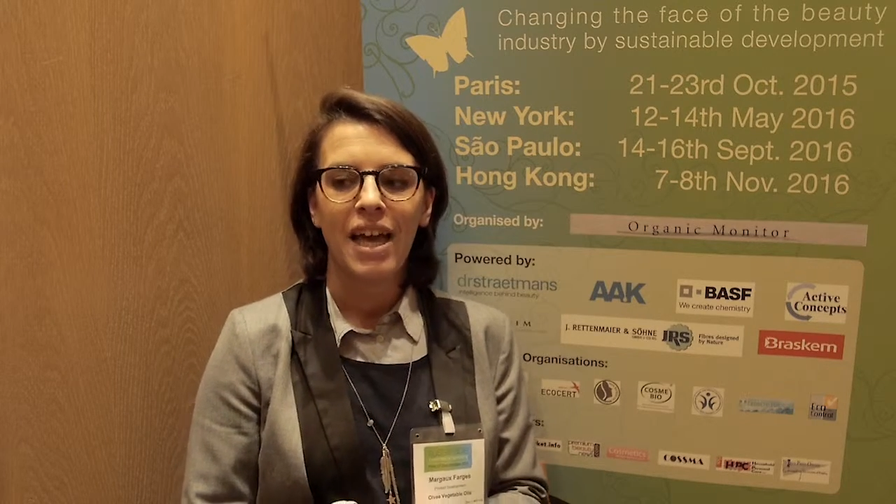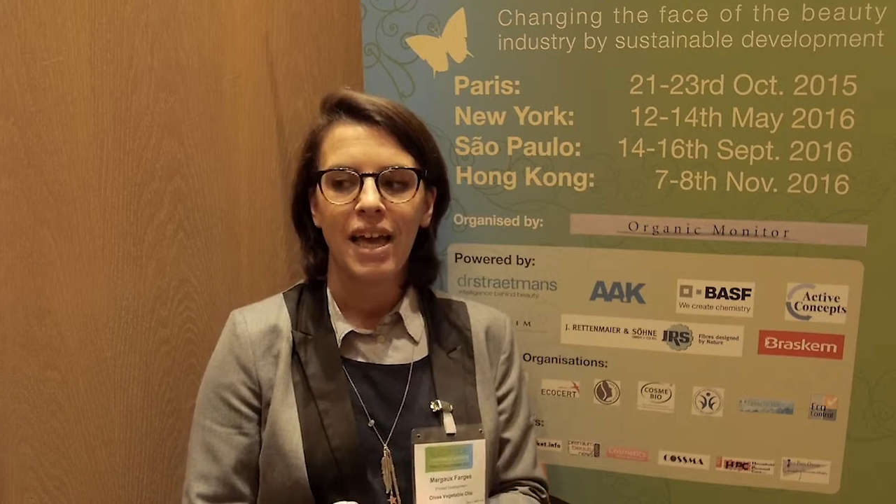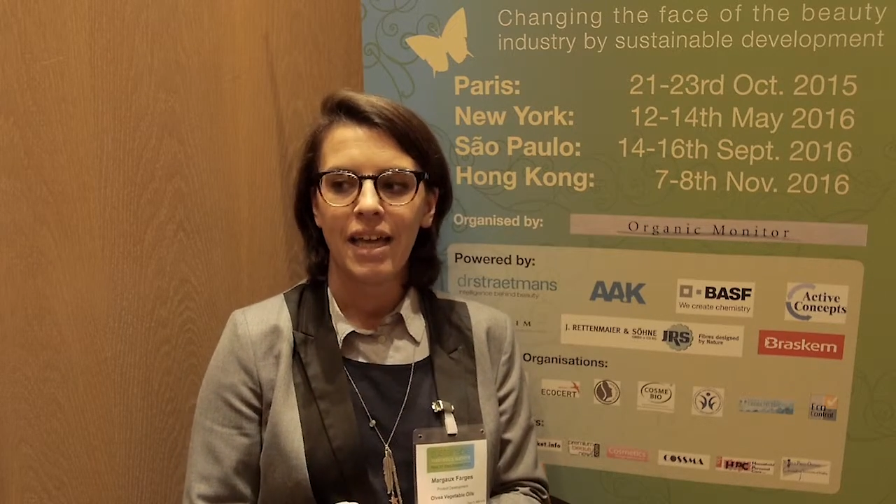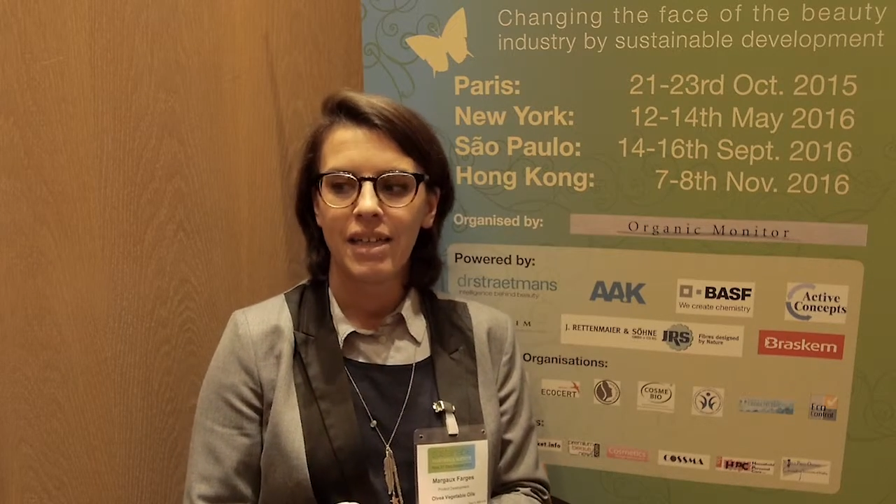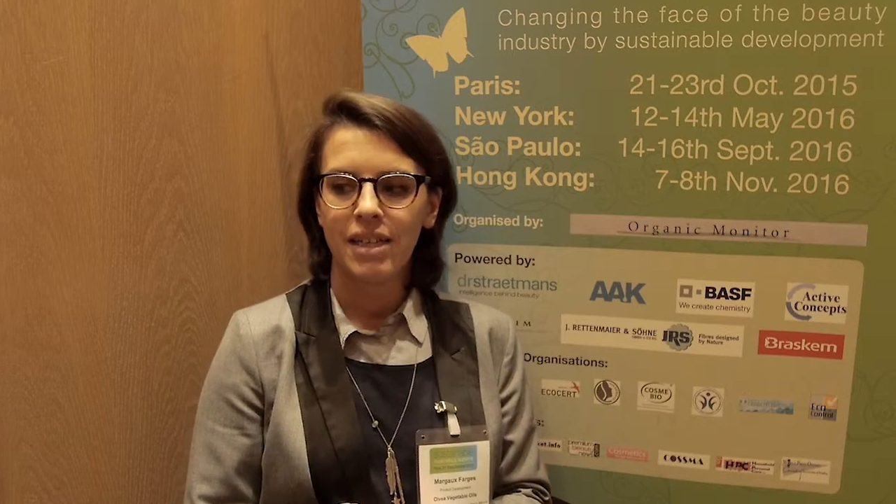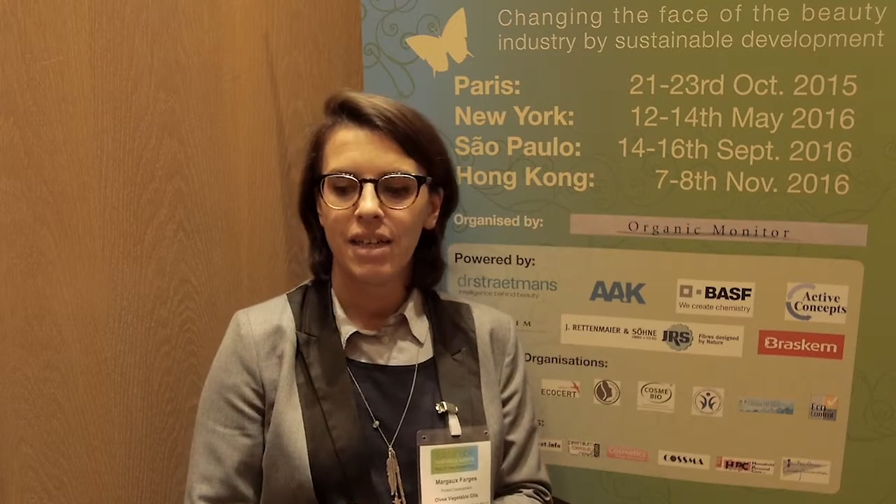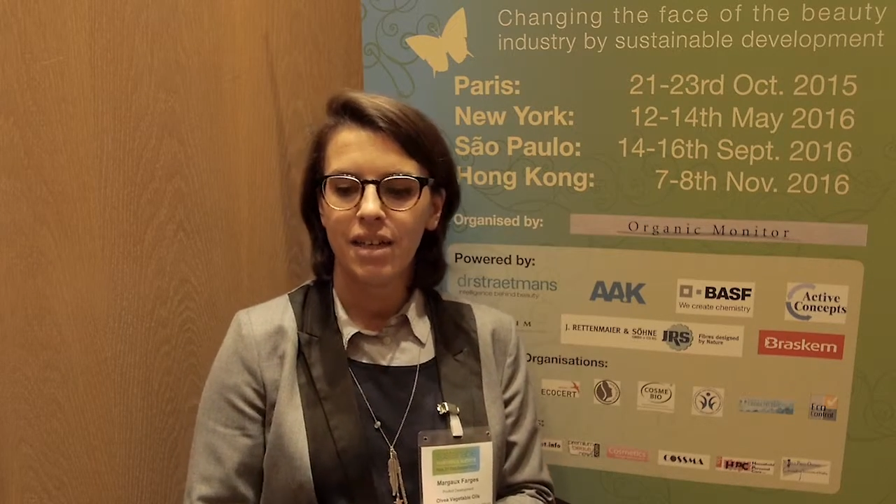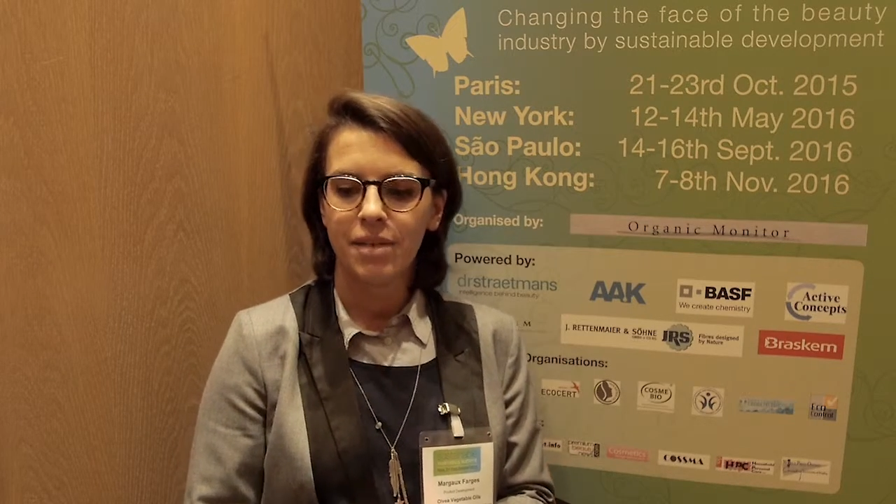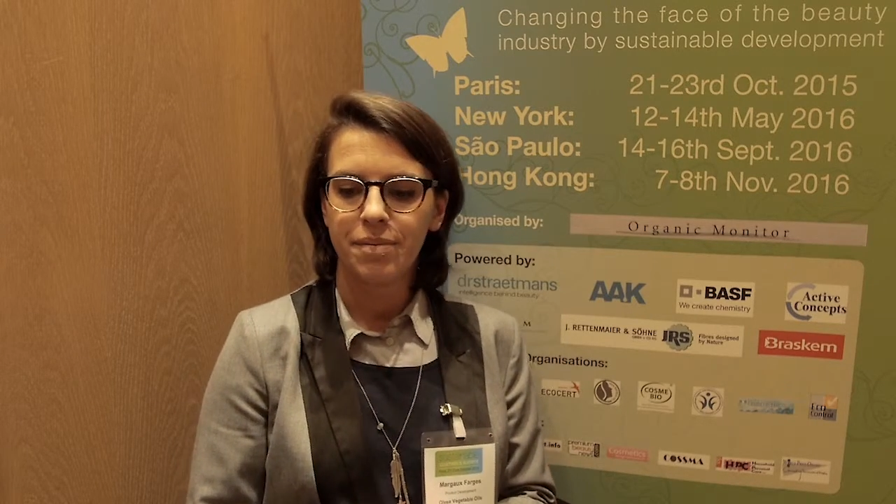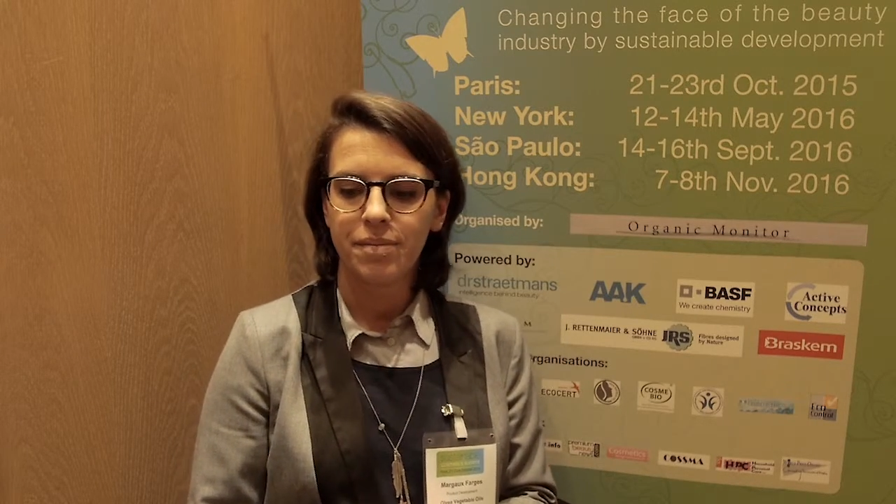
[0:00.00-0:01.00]

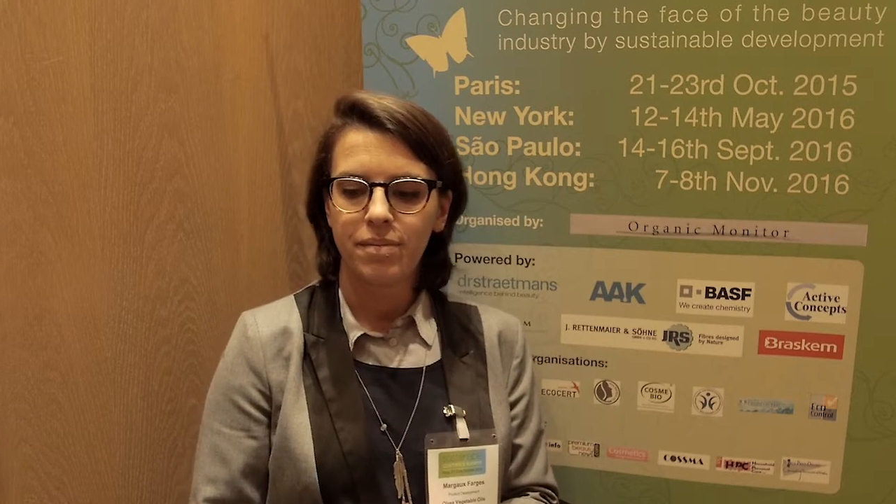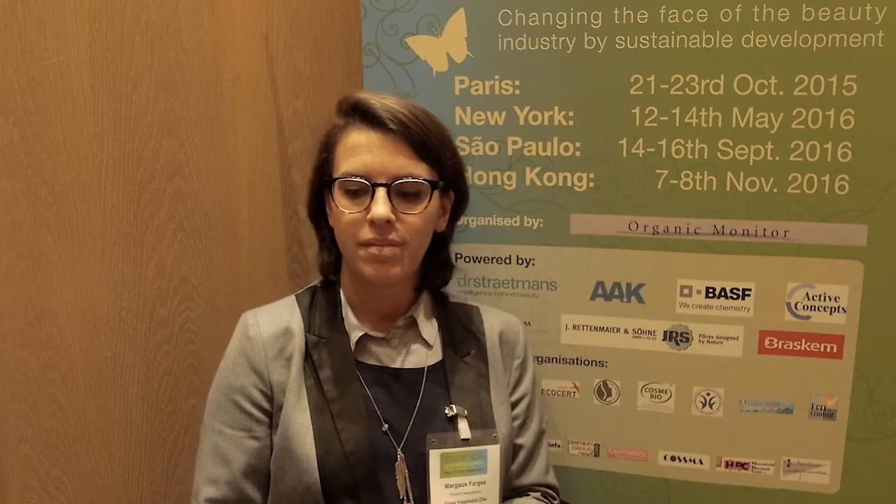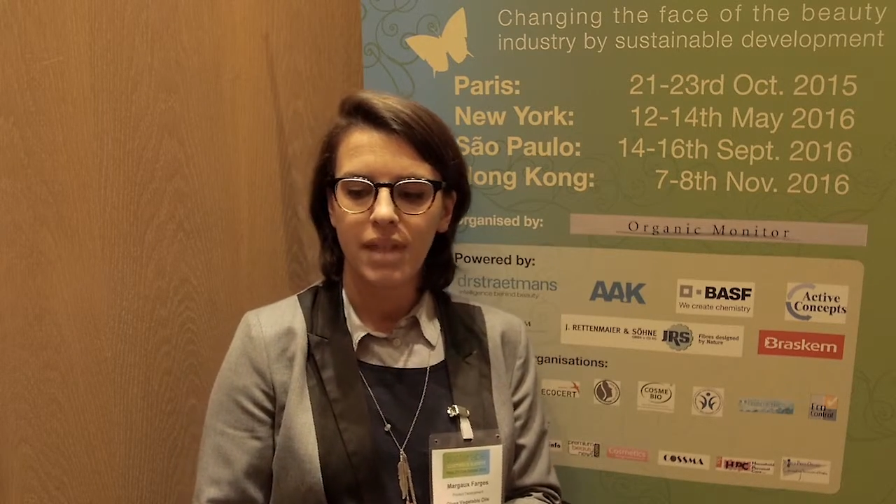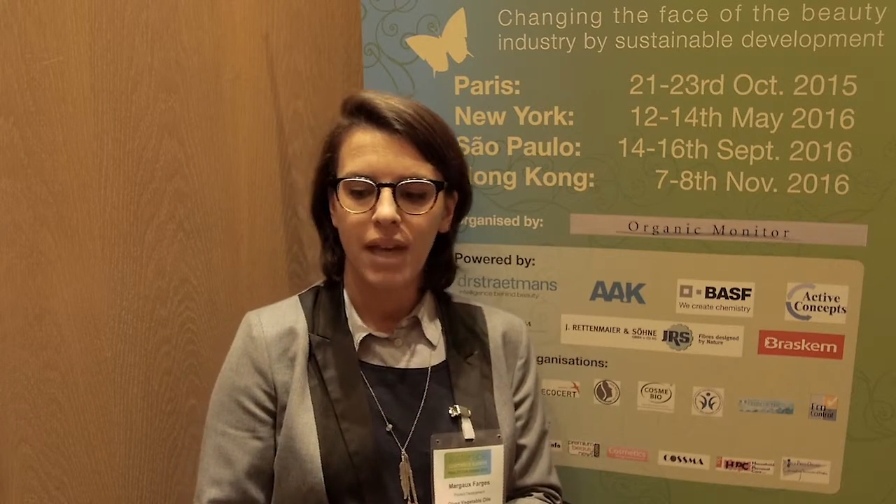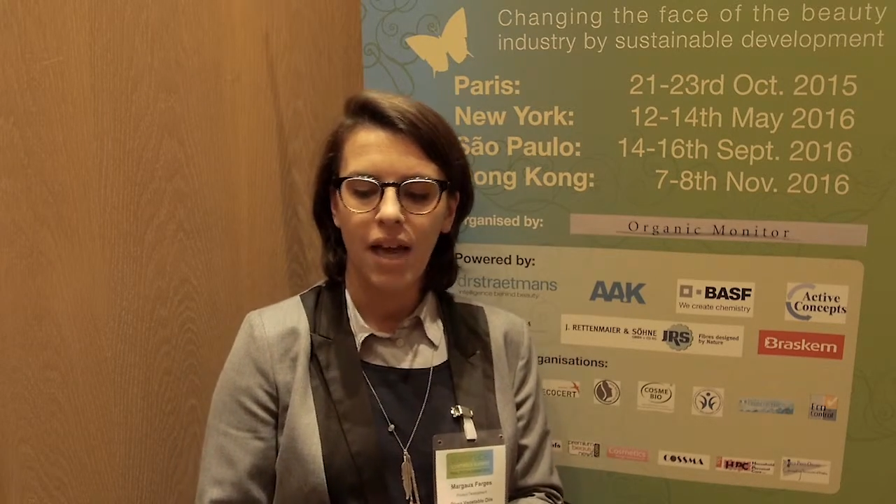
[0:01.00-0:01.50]
and